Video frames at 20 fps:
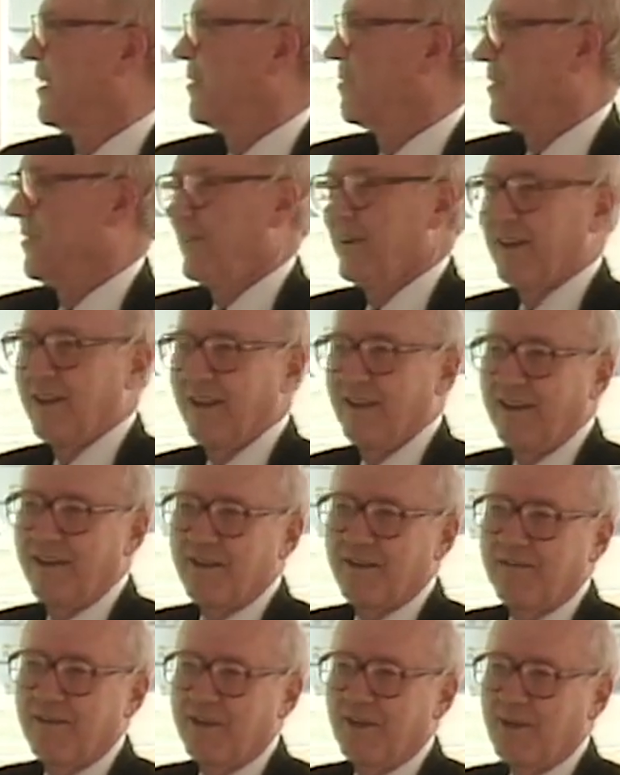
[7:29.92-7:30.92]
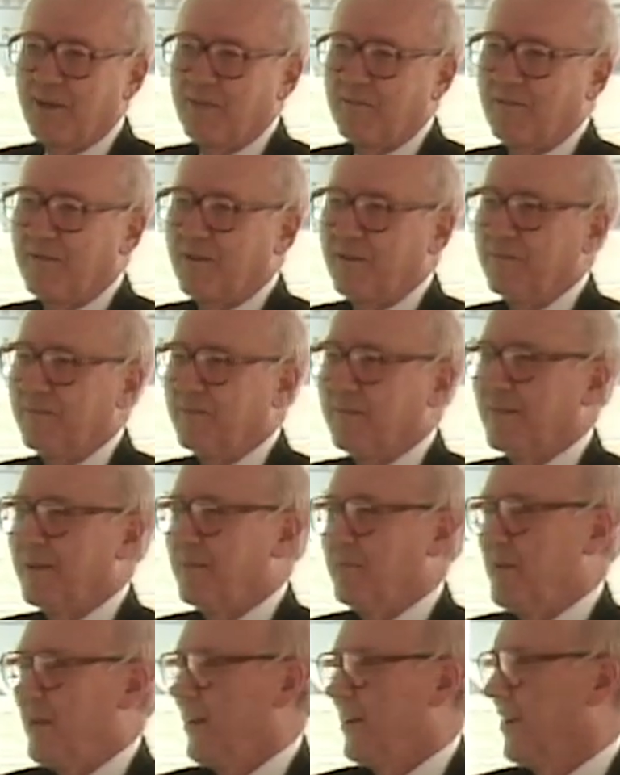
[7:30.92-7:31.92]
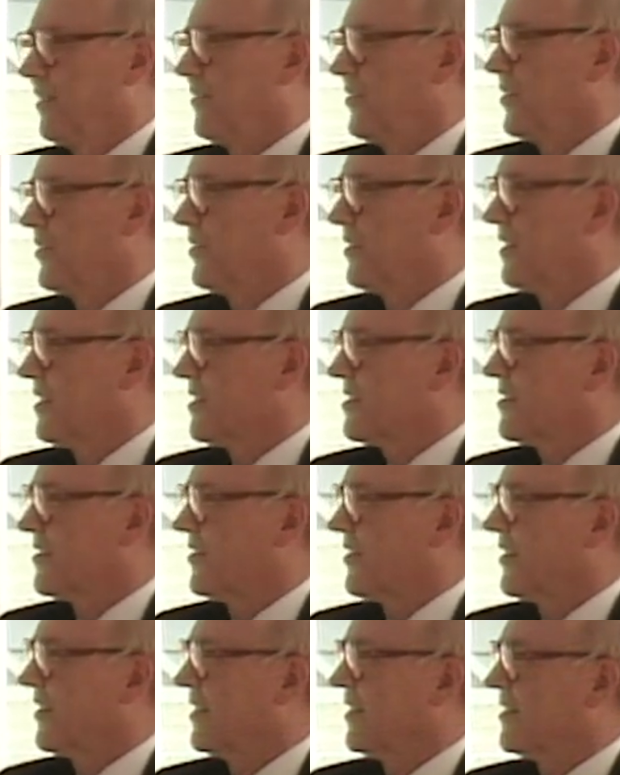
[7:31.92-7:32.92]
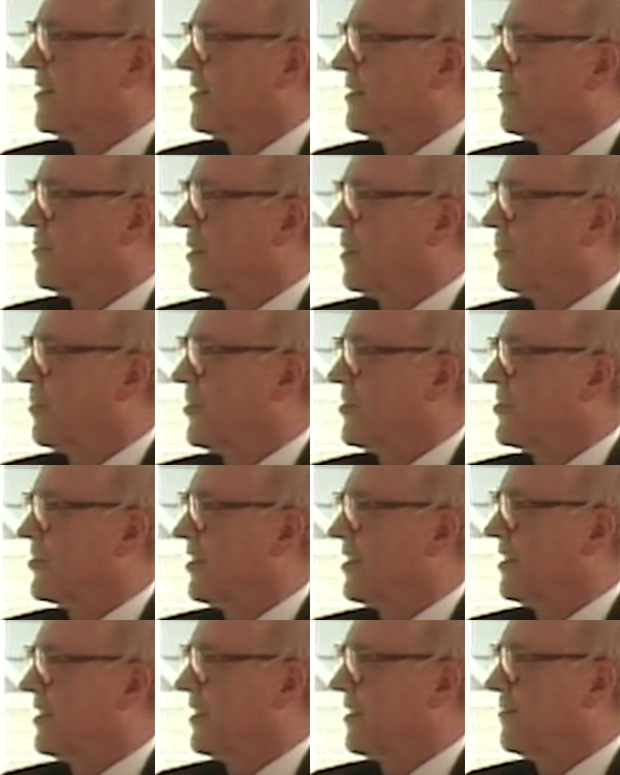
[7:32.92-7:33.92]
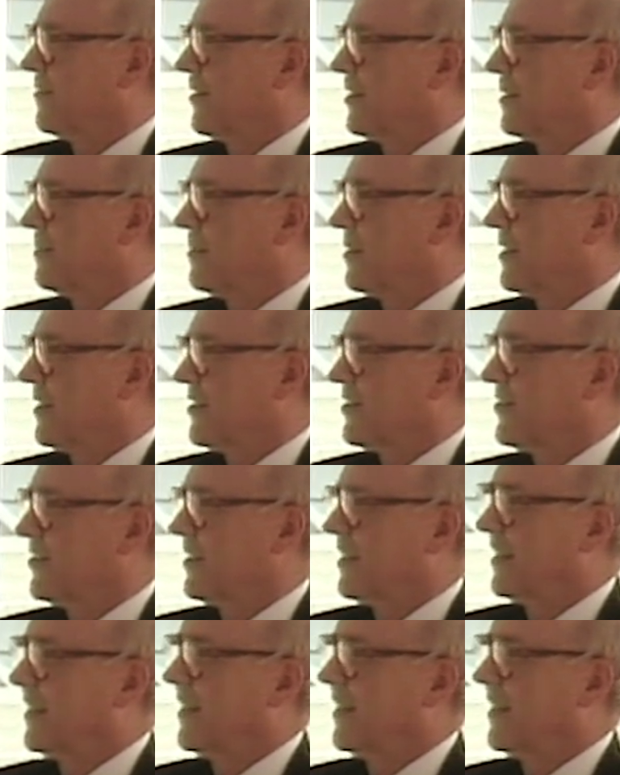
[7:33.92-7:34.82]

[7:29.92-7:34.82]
We've had a lot of help from many of you in this audience, and we appreciate that very much.